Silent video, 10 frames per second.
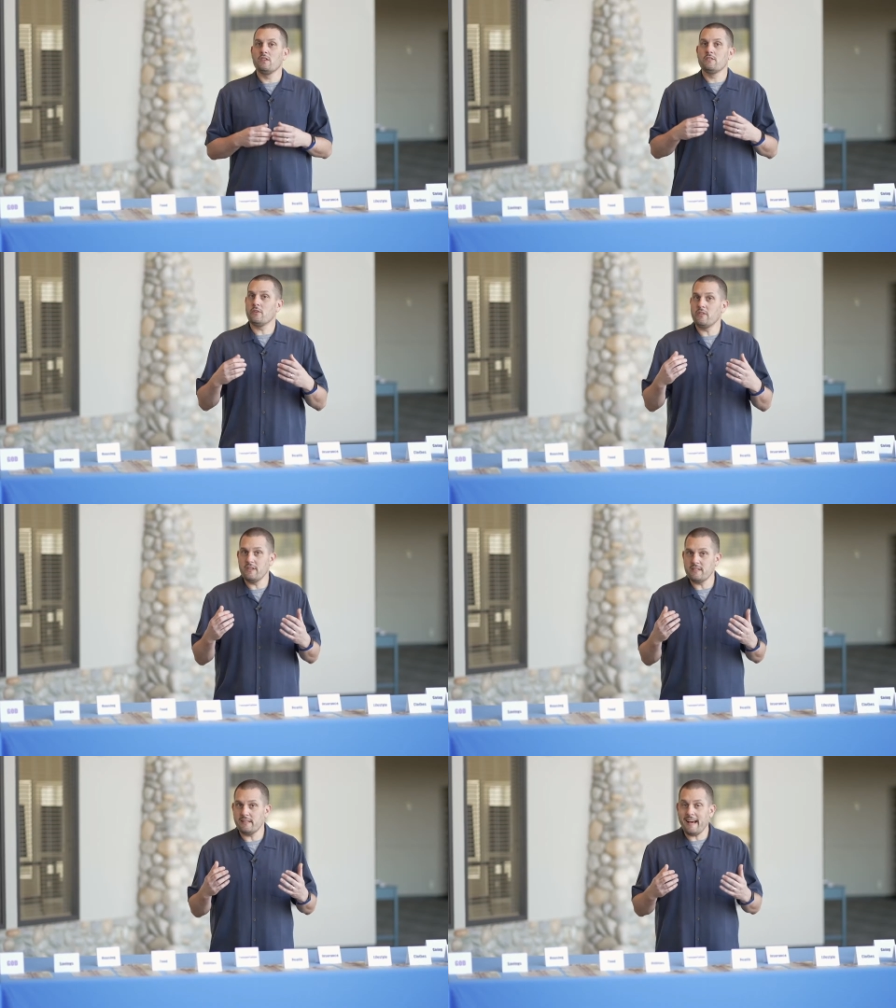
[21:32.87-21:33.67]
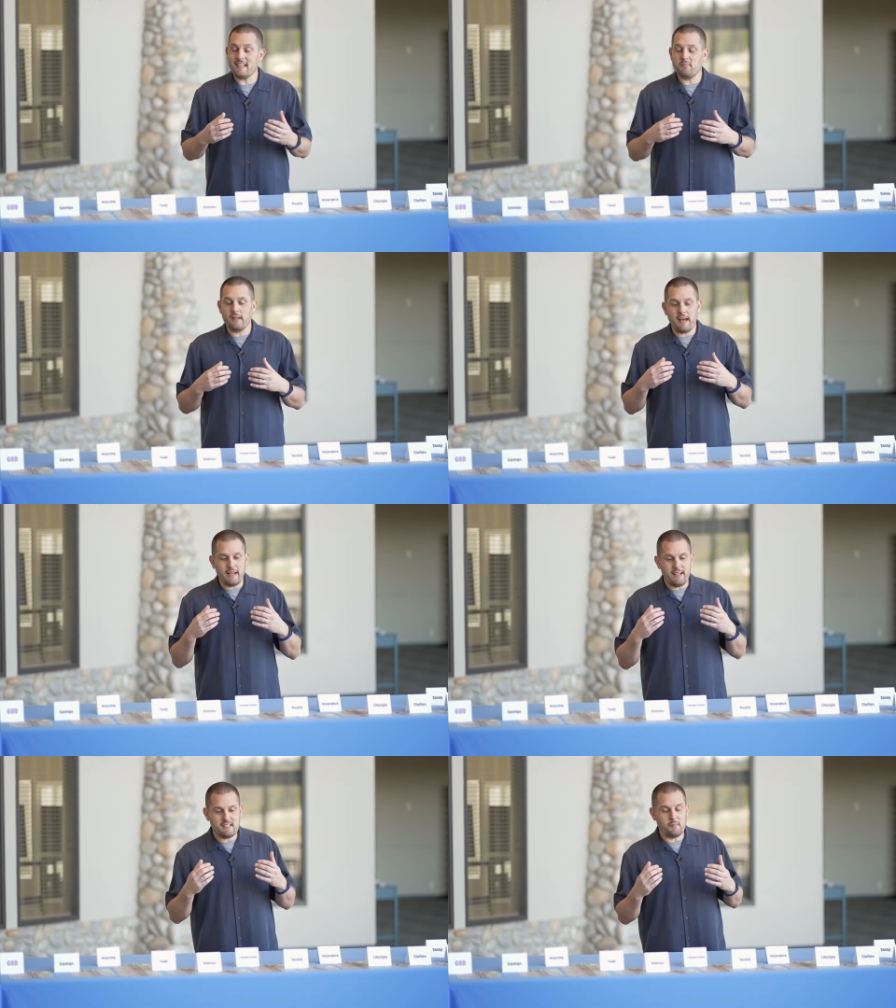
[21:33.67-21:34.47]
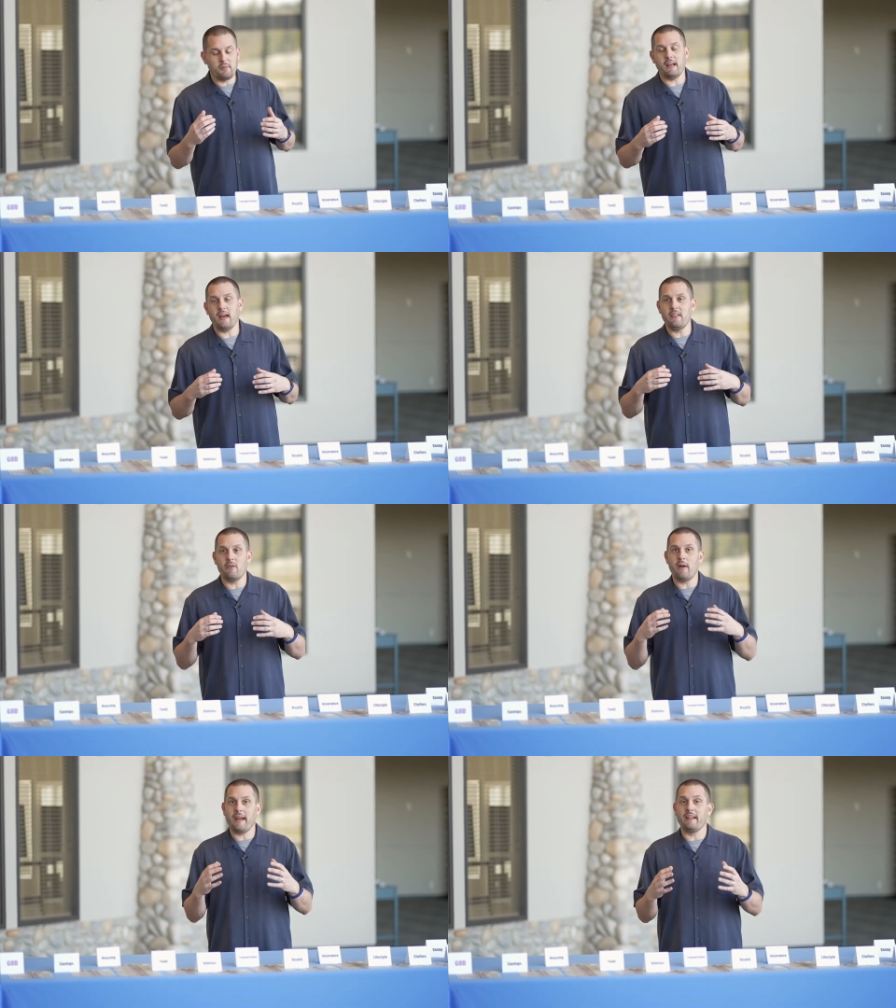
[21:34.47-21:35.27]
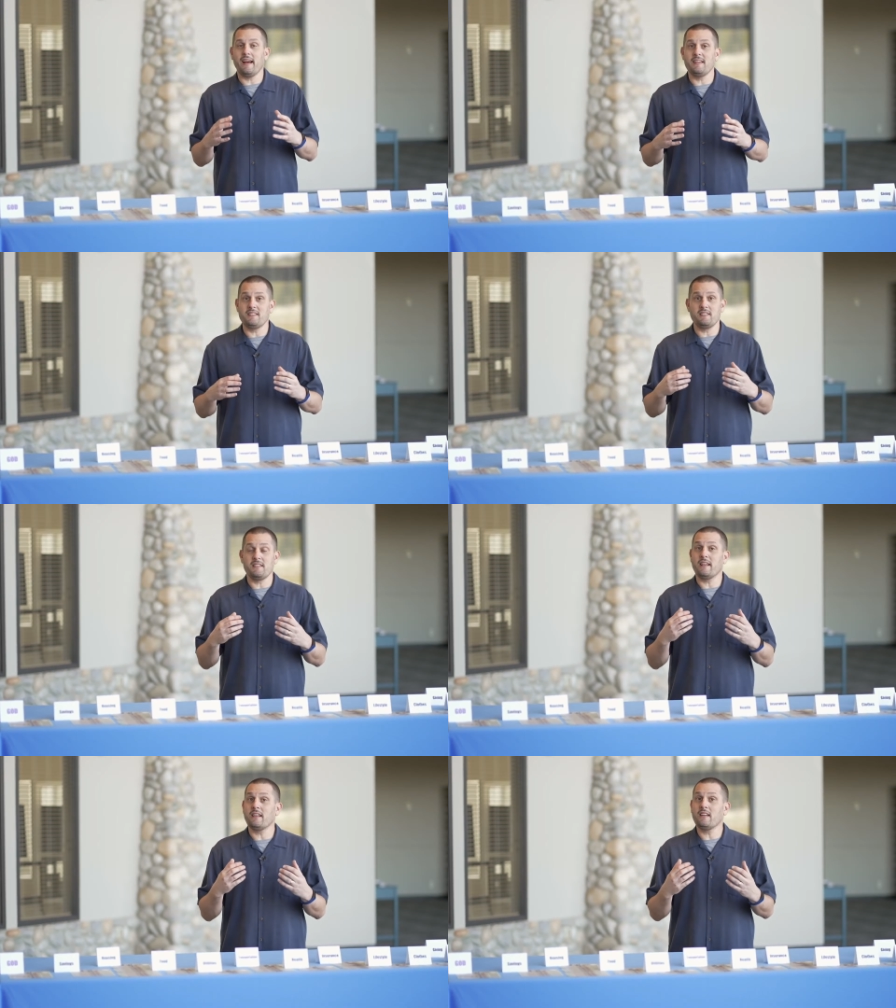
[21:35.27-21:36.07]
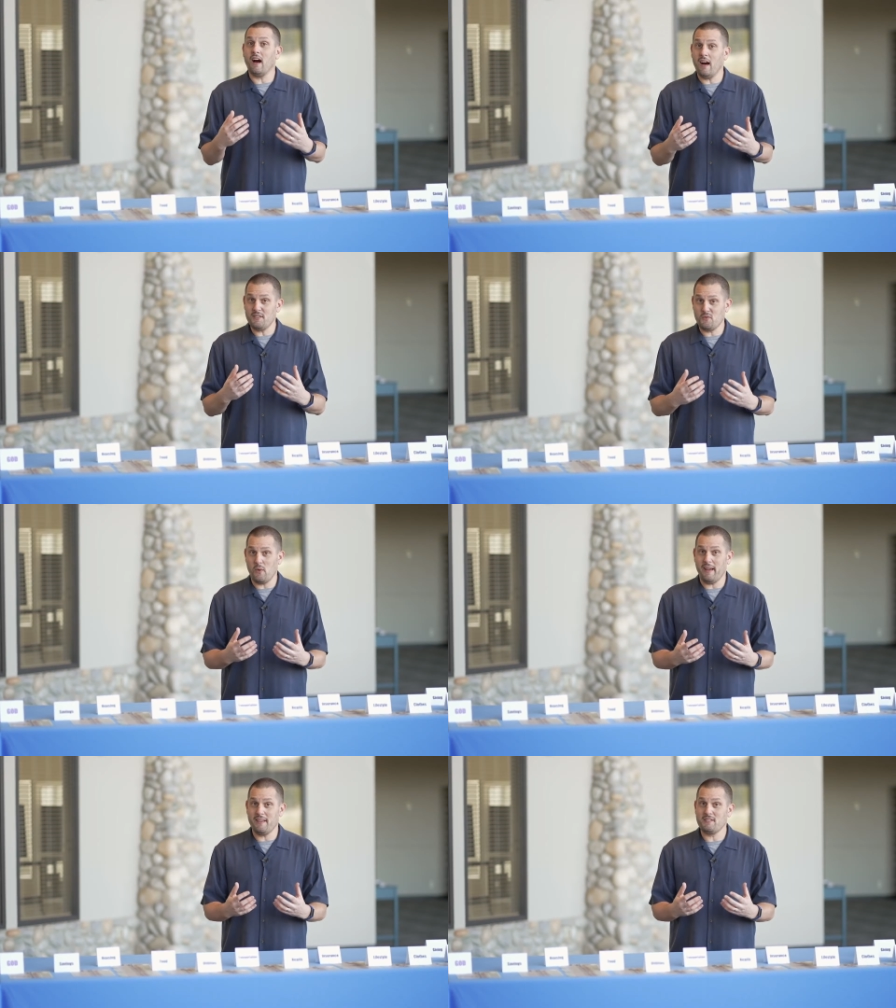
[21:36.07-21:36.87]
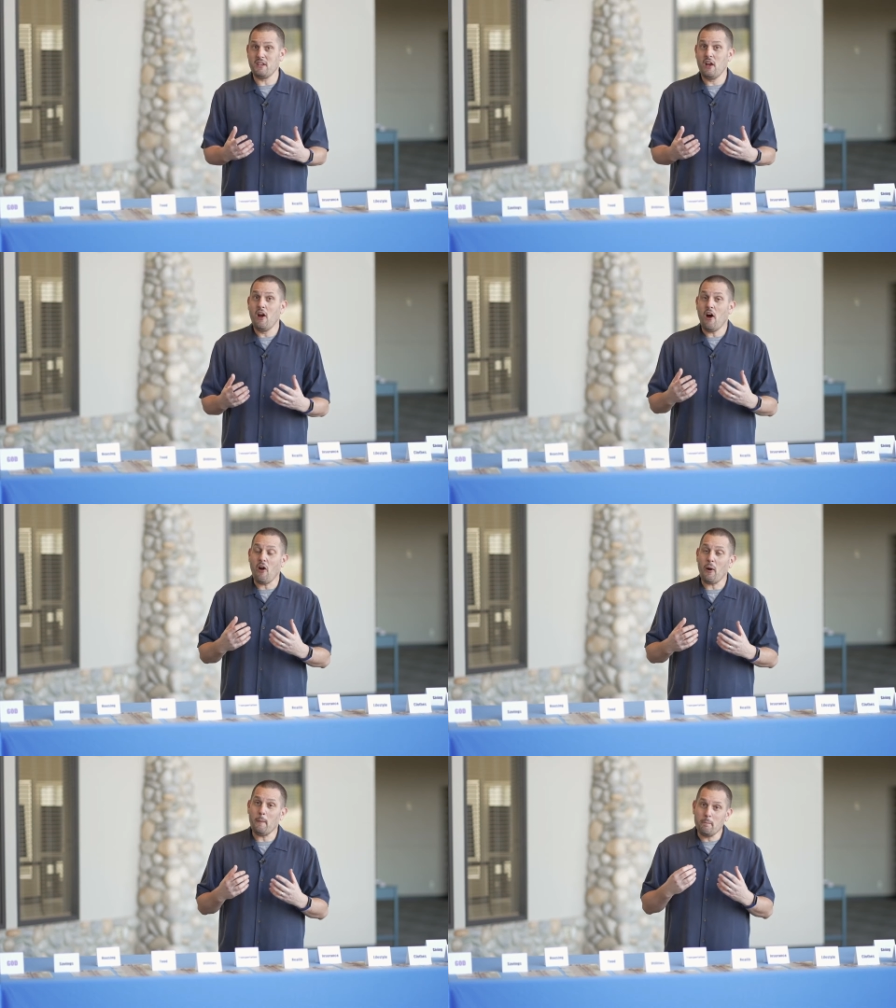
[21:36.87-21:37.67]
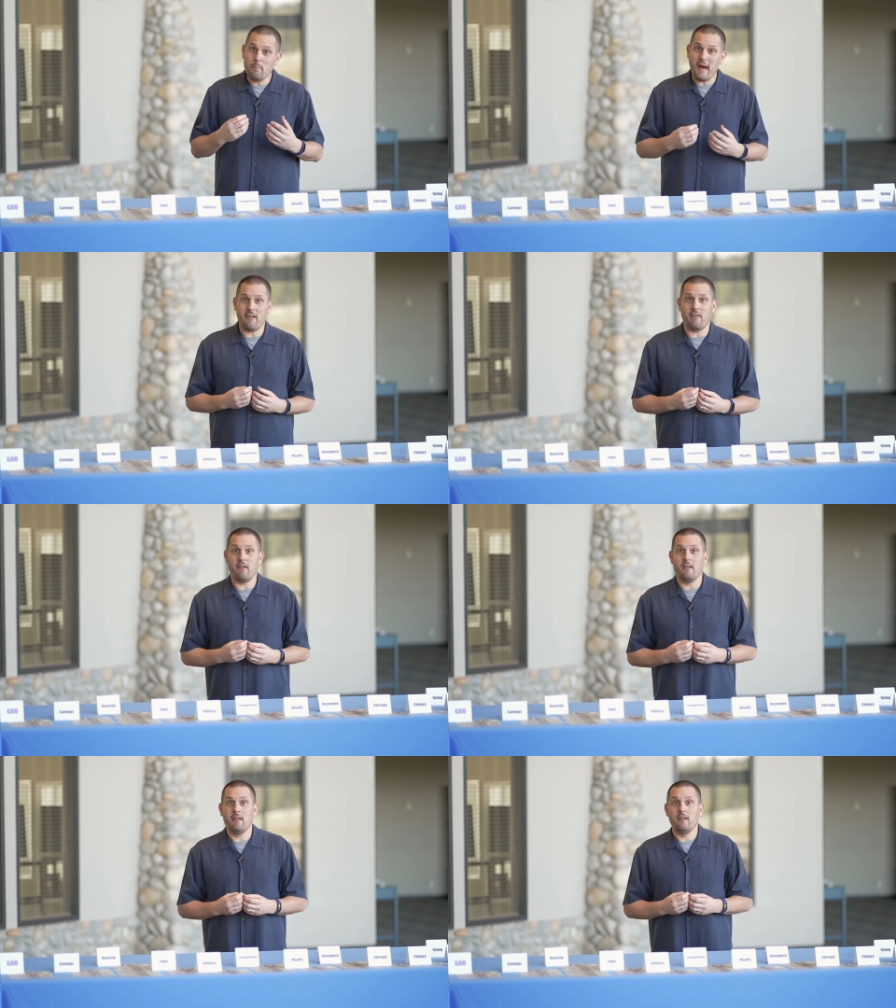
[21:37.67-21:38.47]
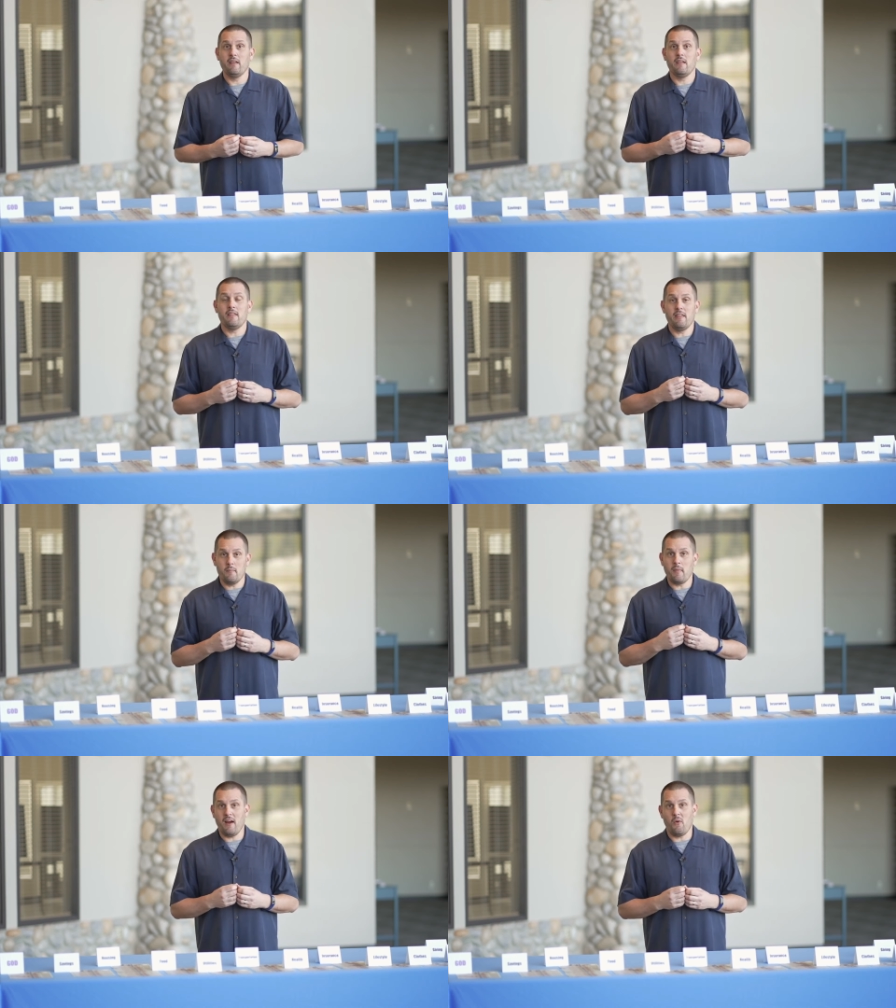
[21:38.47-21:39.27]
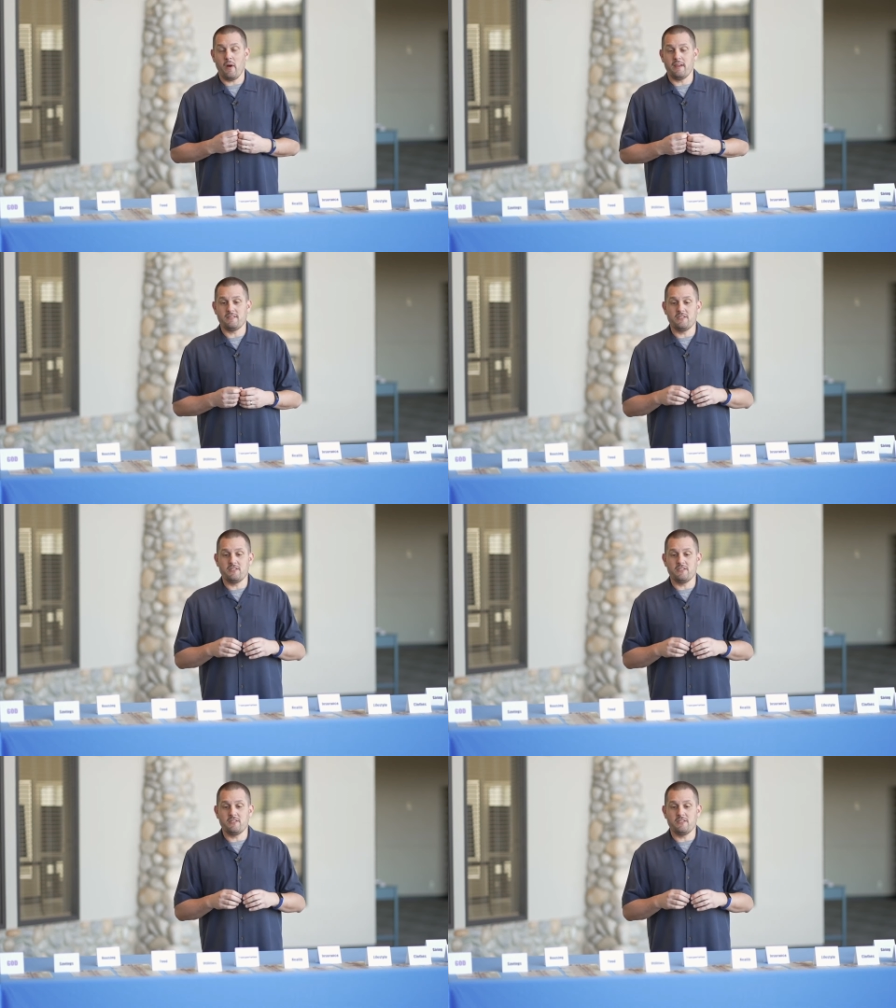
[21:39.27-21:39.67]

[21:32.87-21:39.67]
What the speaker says: So this last plan is the plan that recognizes that God's ways are better than my ways.